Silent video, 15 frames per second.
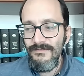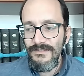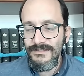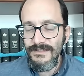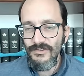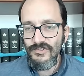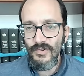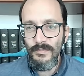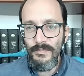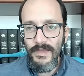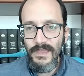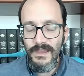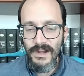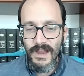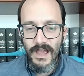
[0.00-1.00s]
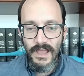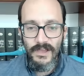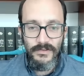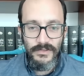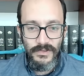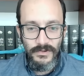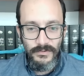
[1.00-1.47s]
the central bank an I O
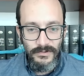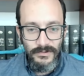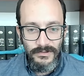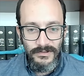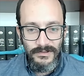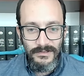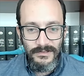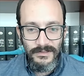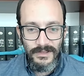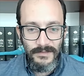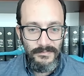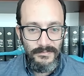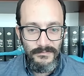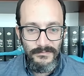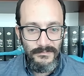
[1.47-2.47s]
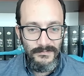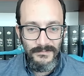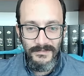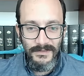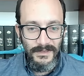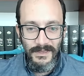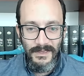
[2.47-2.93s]
U, like,
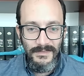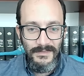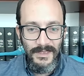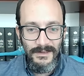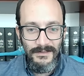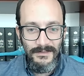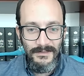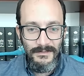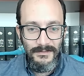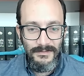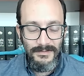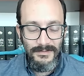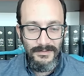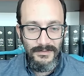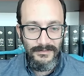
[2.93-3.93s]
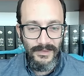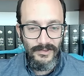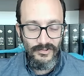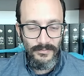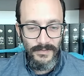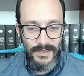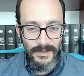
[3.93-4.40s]
a, and then it, the
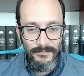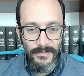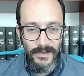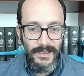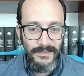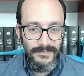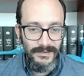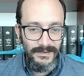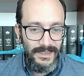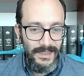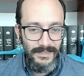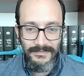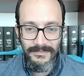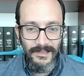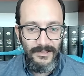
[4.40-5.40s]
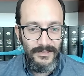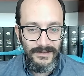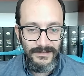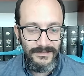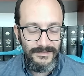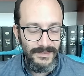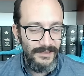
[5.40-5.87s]
central bank buys it, can't sell it
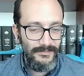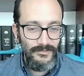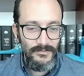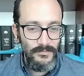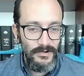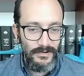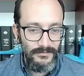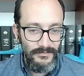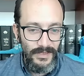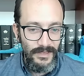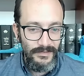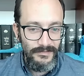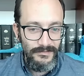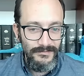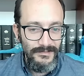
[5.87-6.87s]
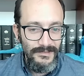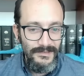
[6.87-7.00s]
because it has no market value,